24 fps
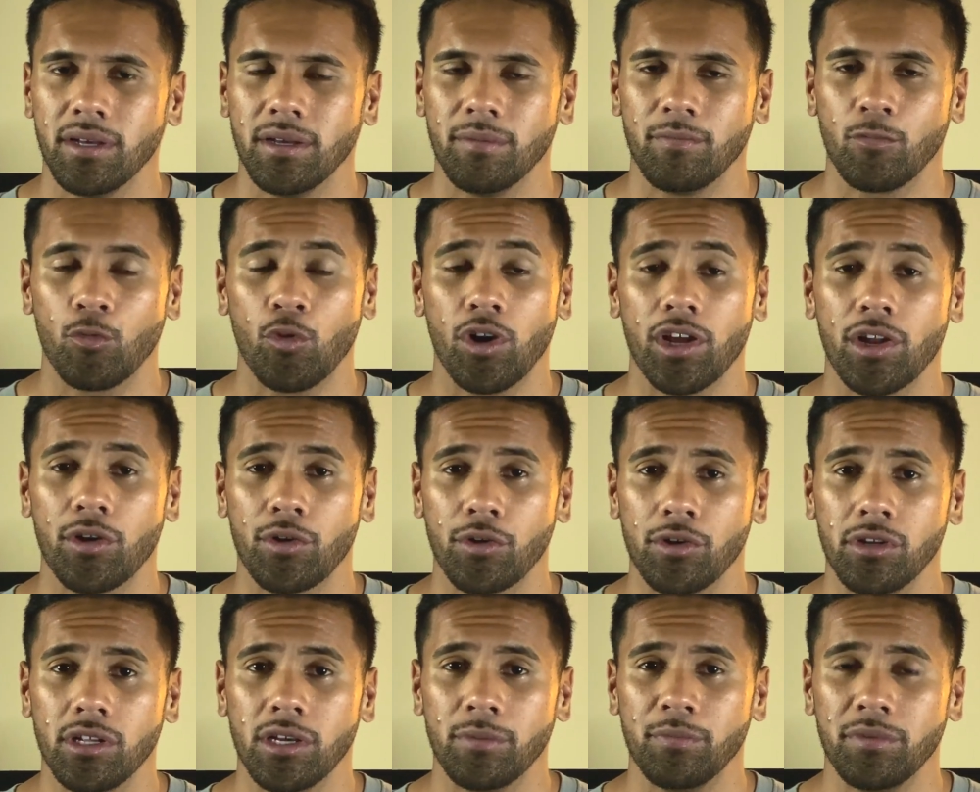quite
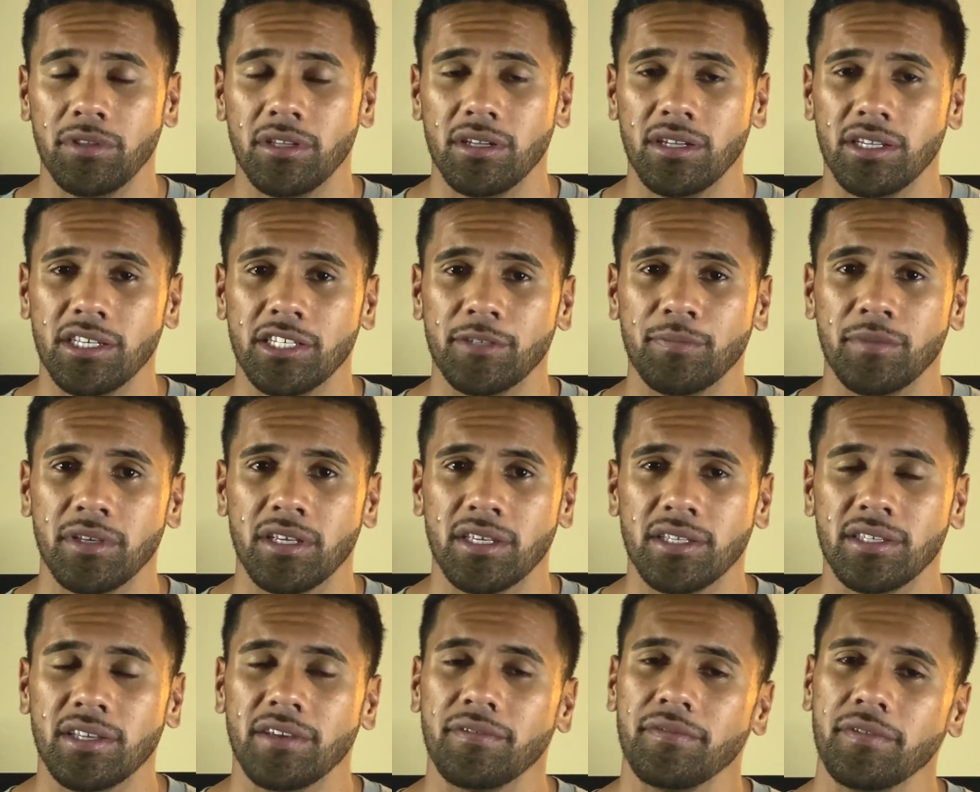early up in the list,
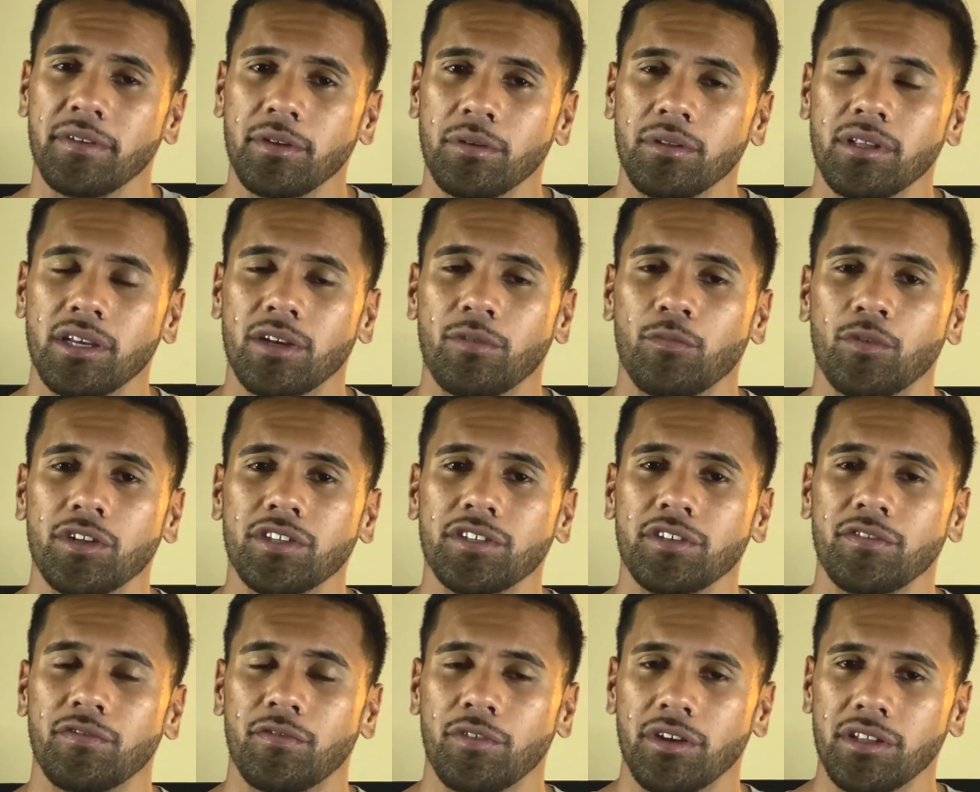because I feel like
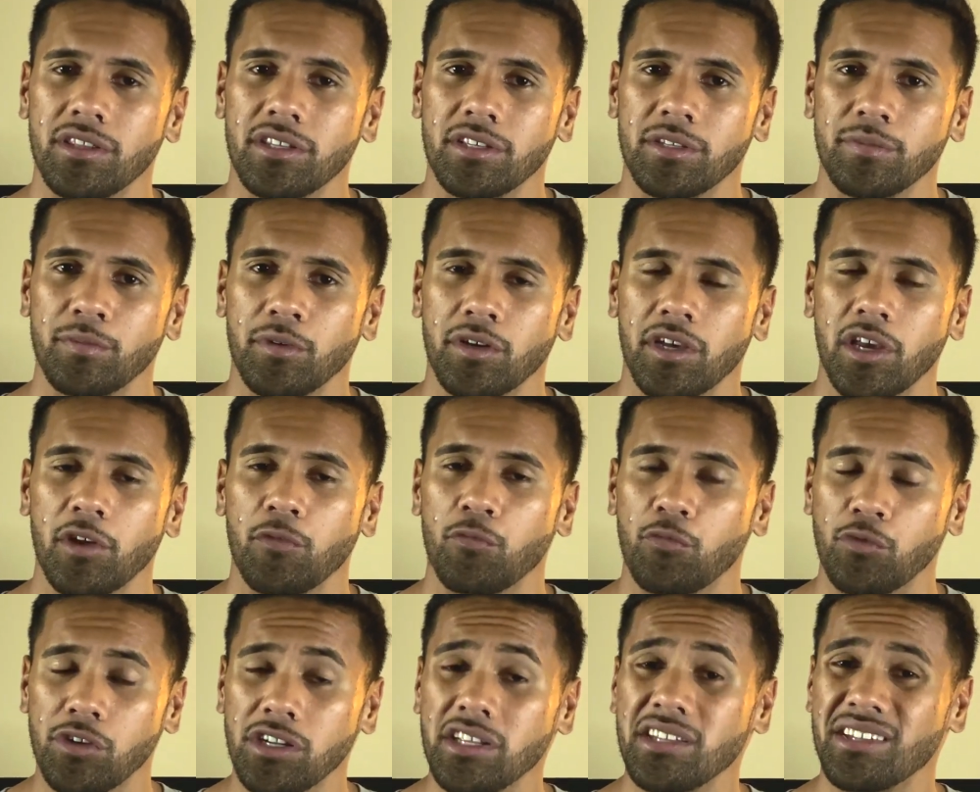once you've read this book, it
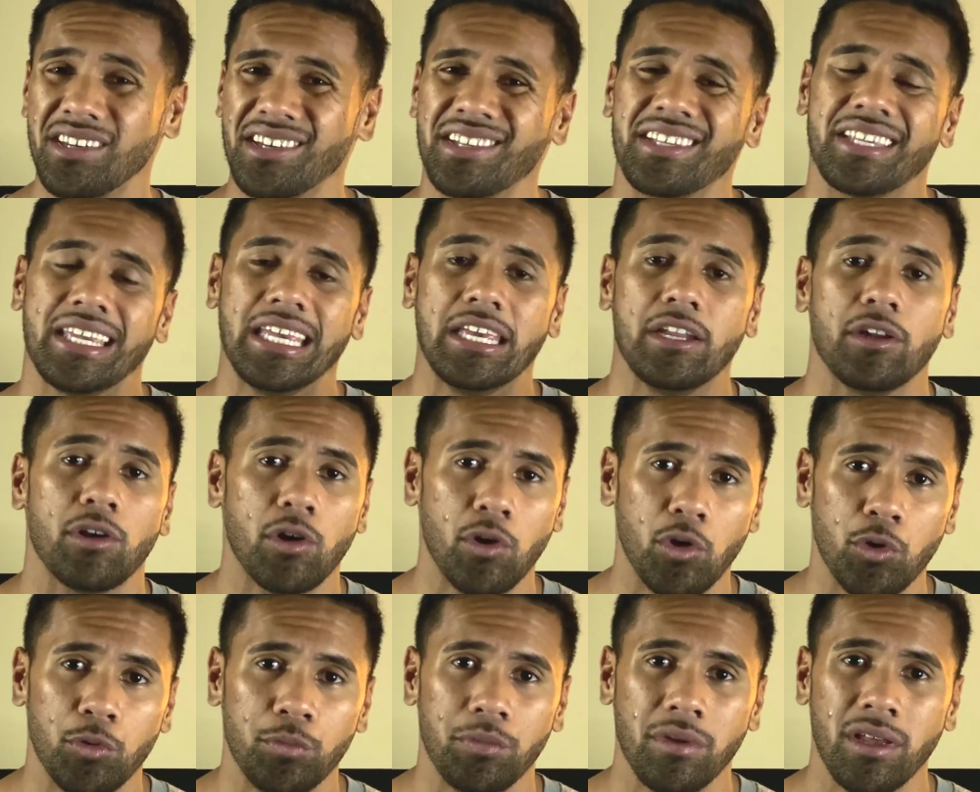really does hit
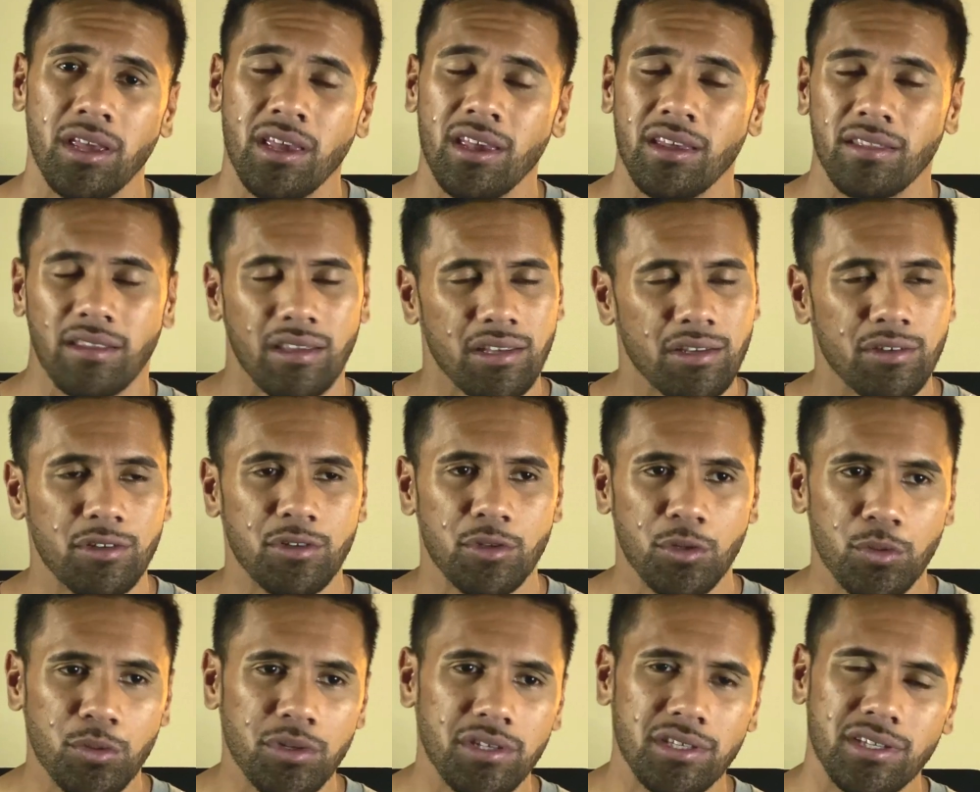home home that you
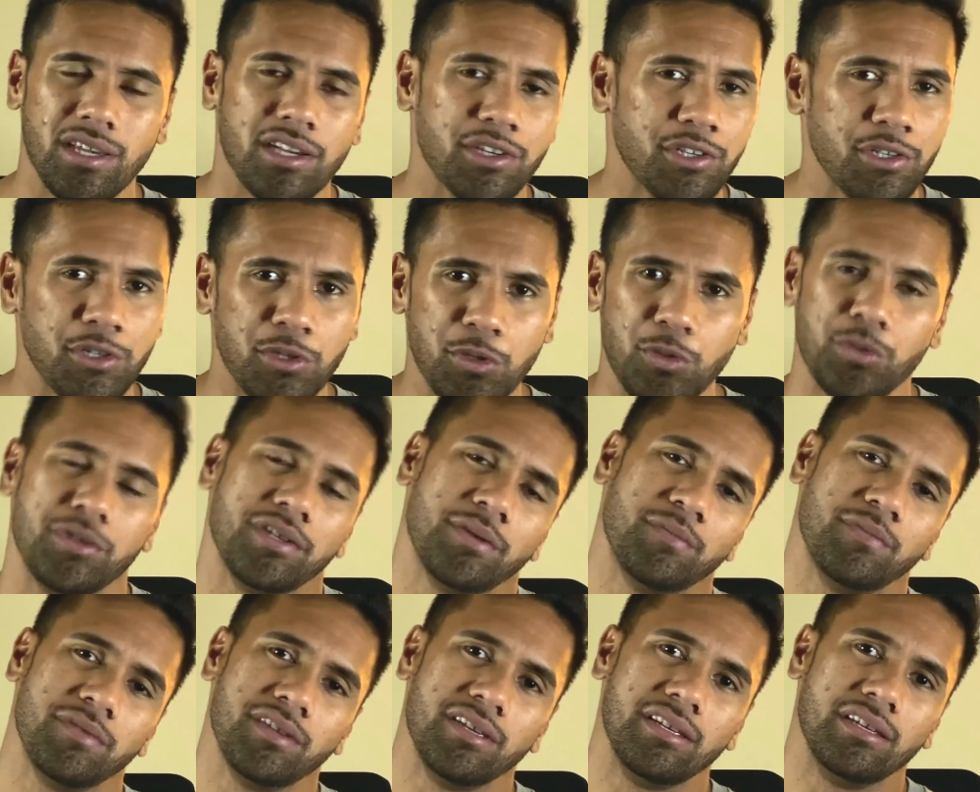do need to actually do
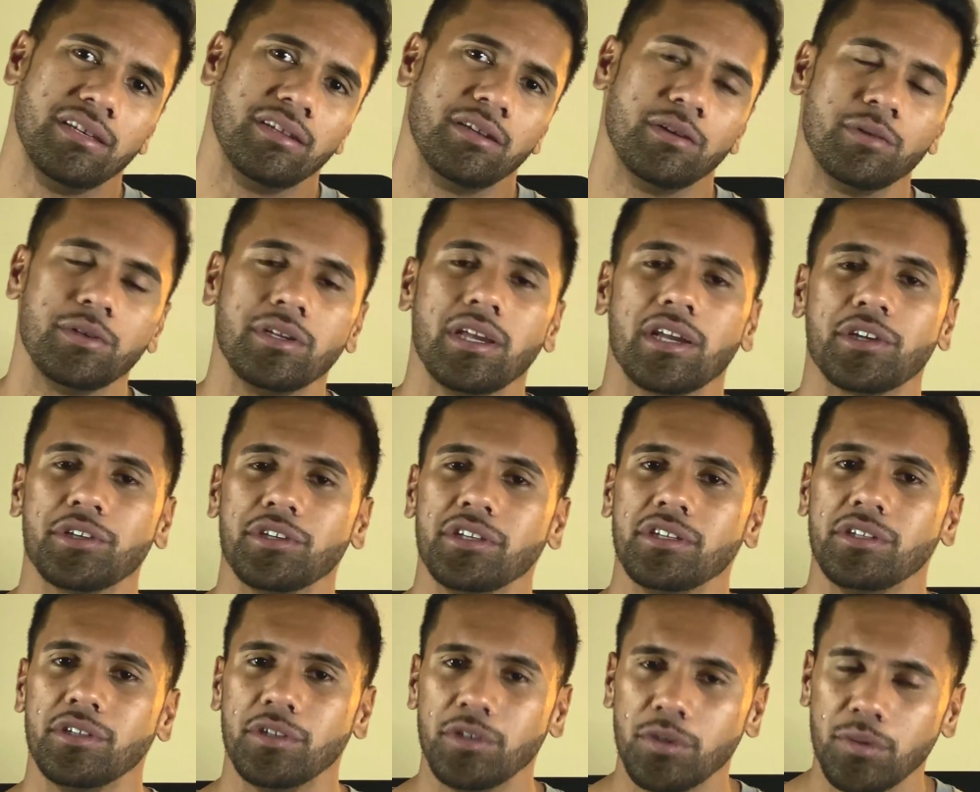something. You
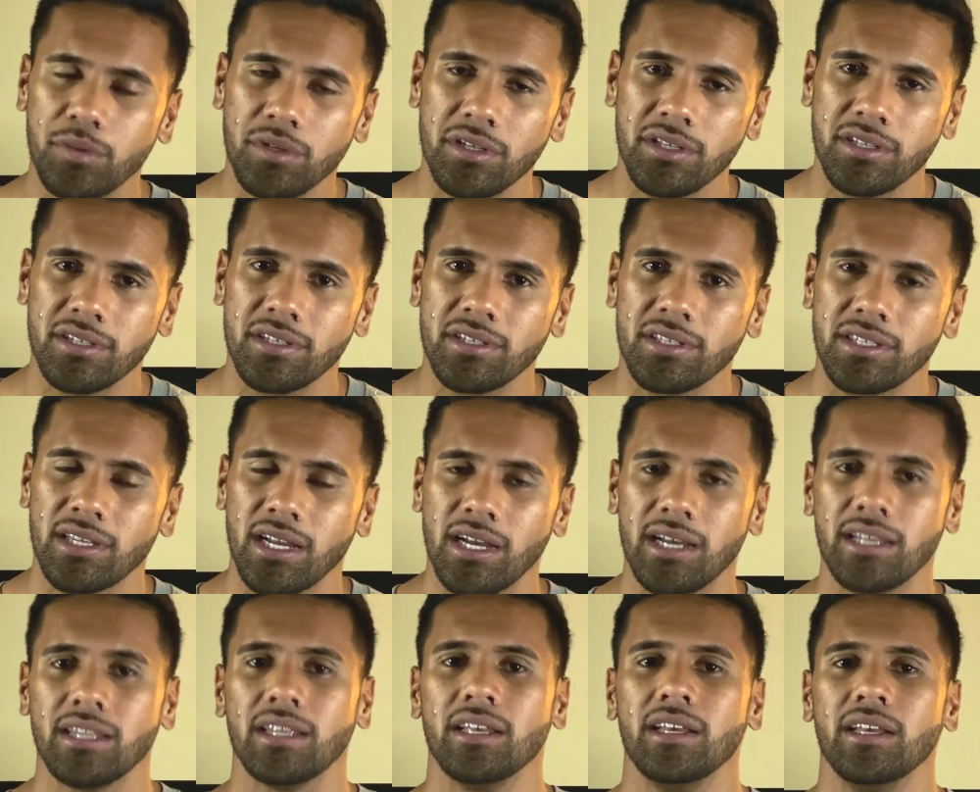actually do need to
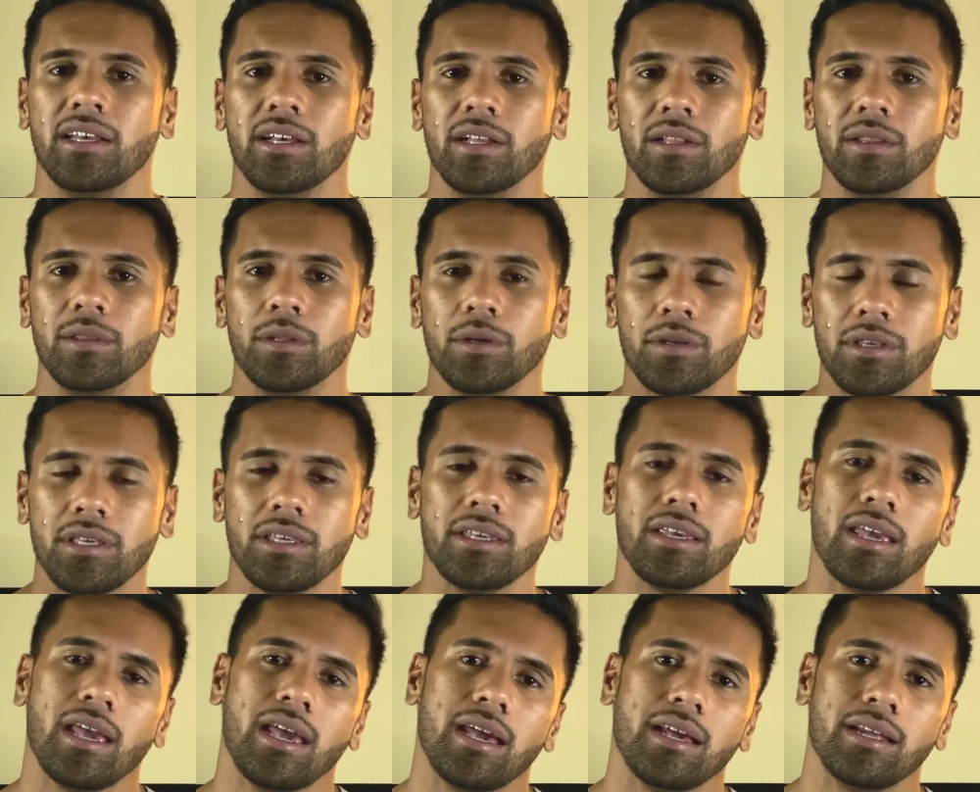start
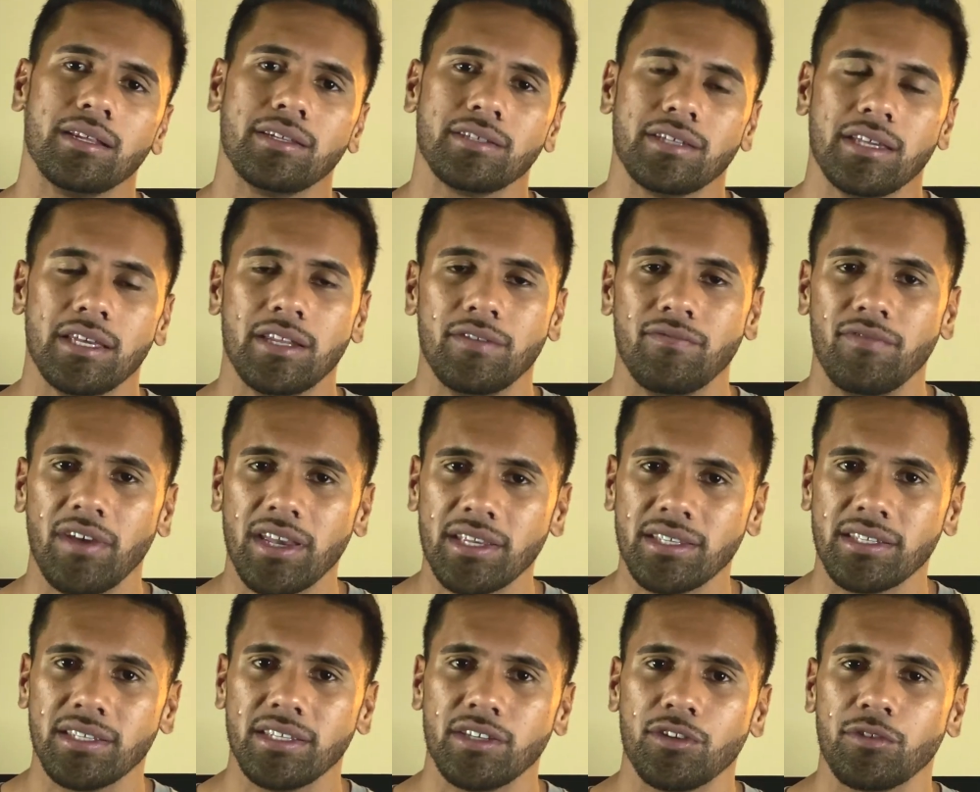looking at
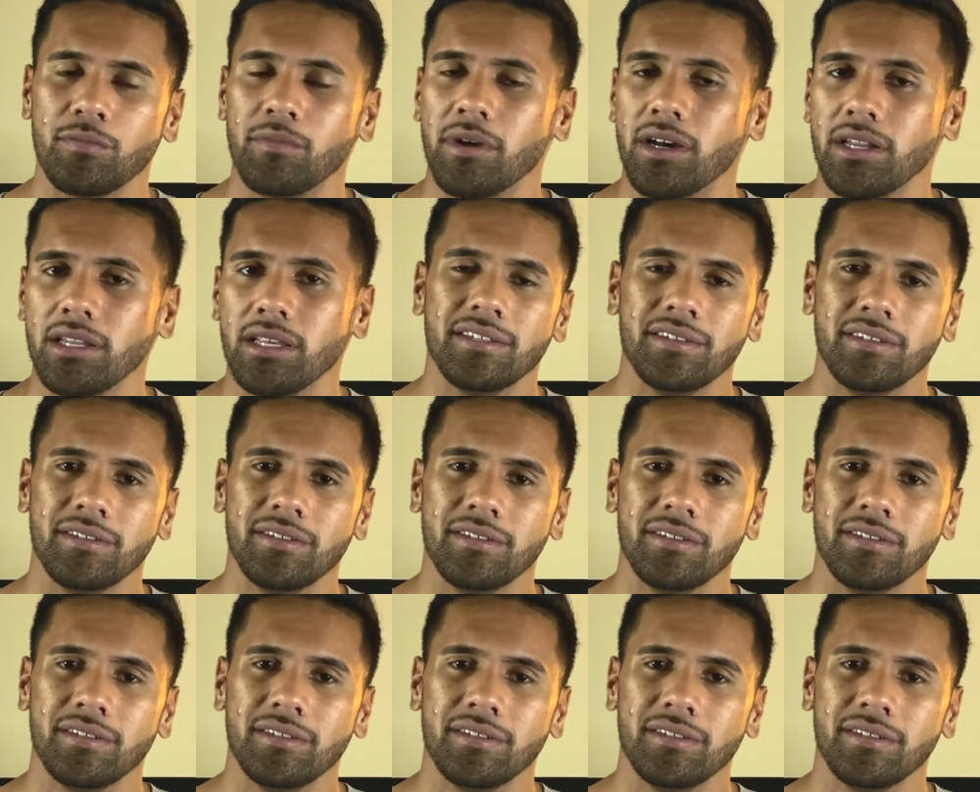investing your money.